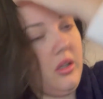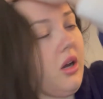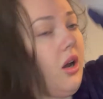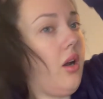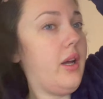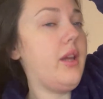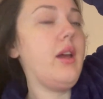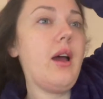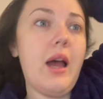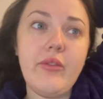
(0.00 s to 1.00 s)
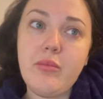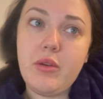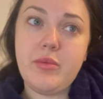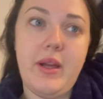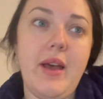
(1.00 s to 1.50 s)
I haven't
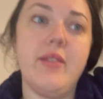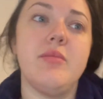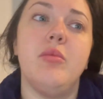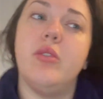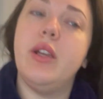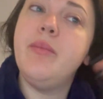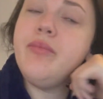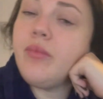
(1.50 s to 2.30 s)
brushed my hair this morning.